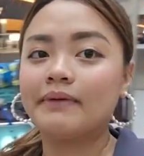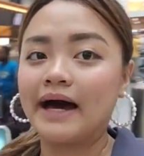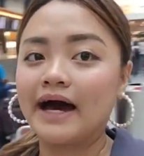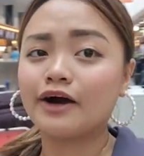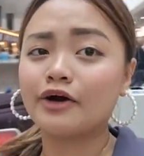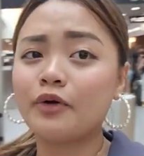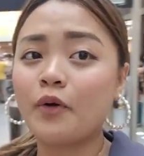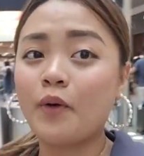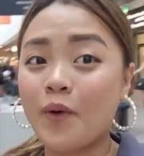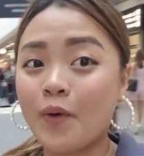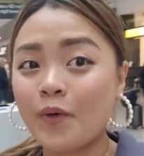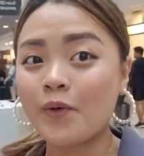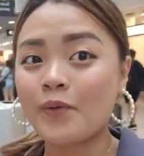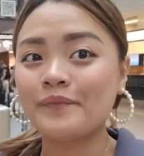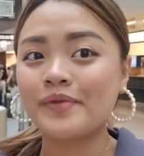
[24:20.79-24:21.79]
back
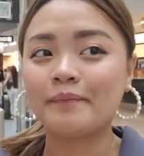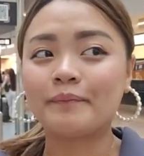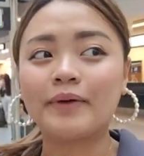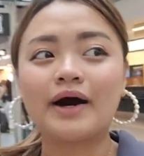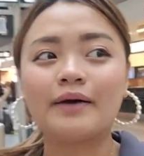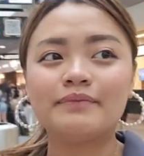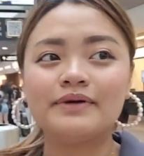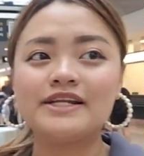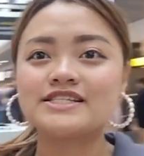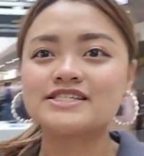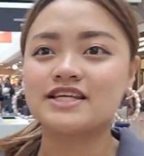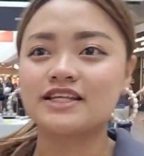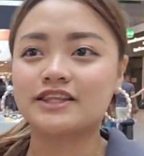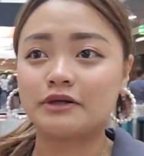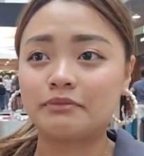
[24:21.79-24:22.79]
home.
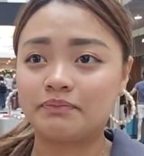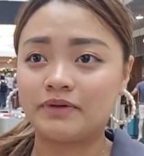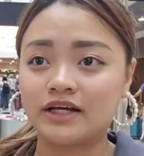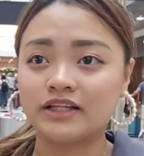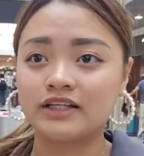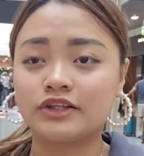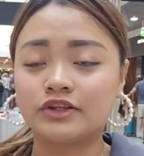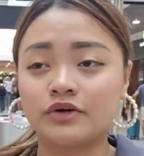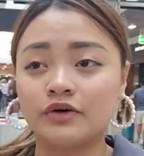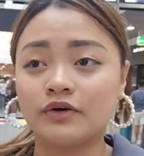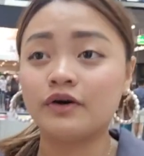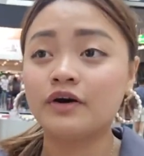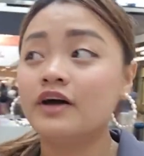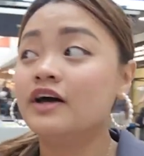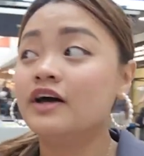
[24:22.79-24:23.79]
Napakabilis na trip lang nito.